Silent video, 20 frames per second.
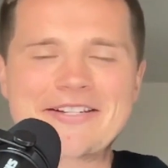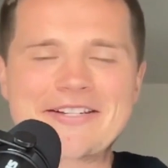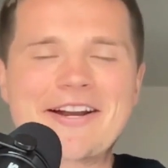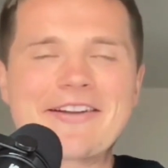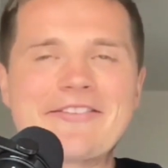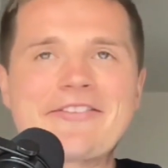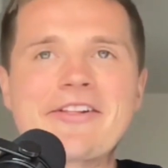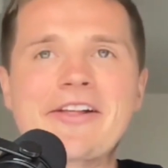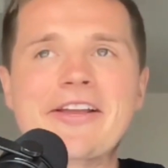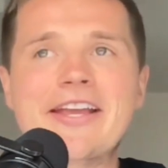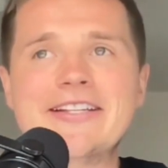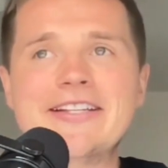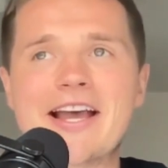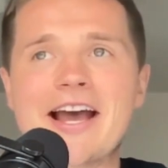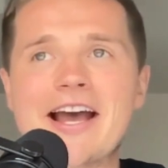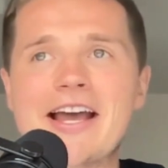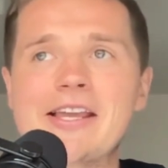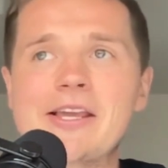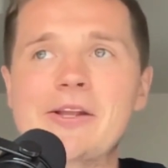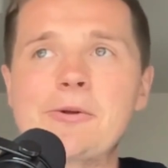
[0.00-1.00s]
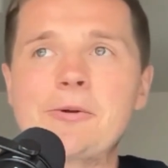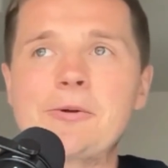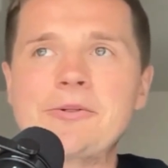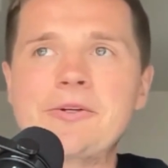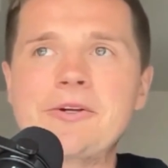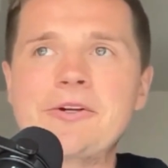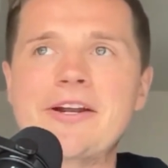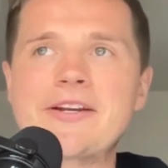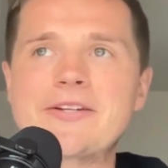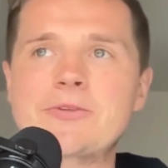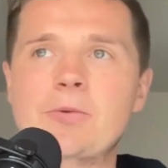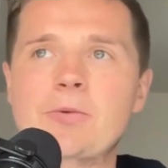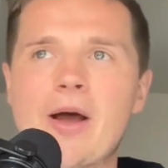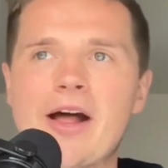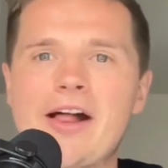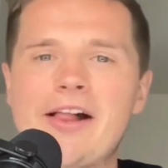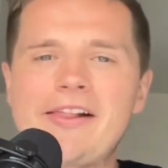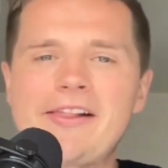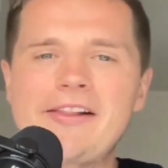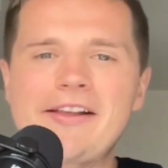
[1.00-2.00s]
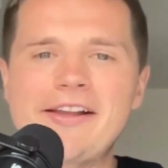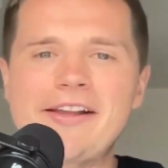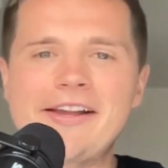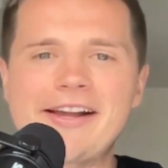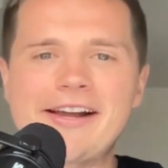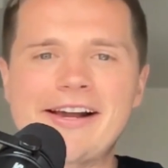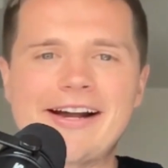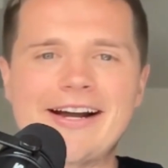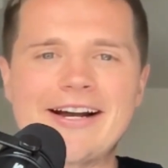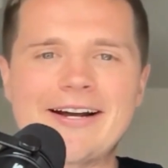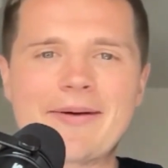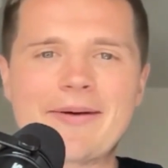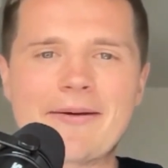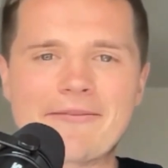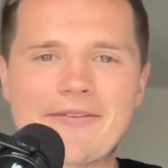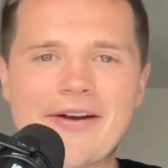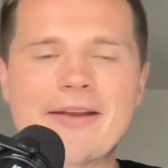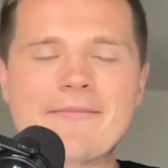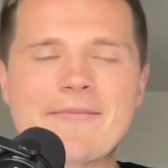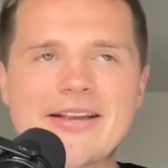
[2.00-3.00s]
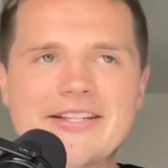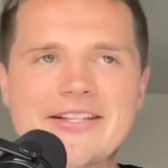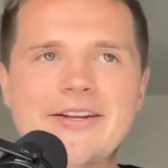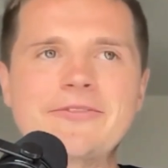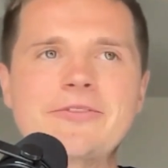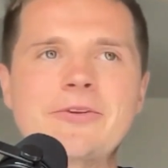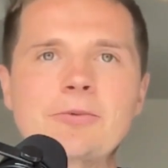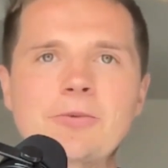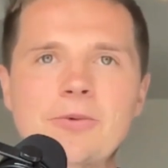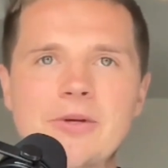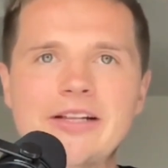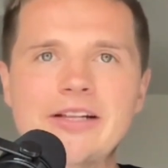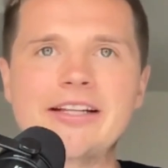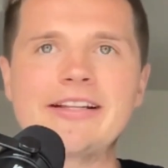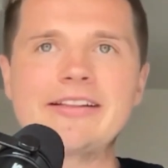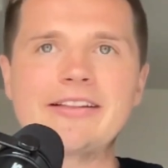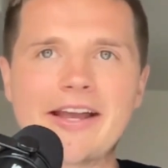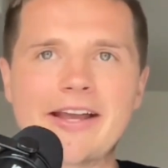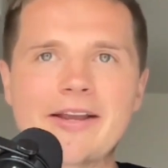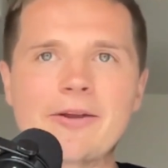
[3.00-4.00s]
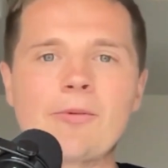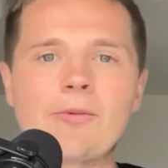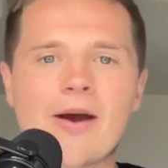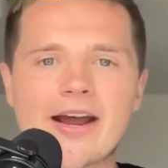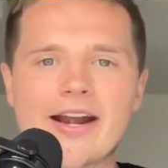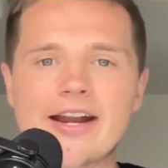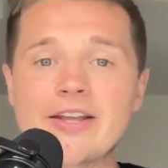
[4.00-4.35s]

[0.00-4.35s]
And I feel like as I get older as well, I'm finding myself to really like wine.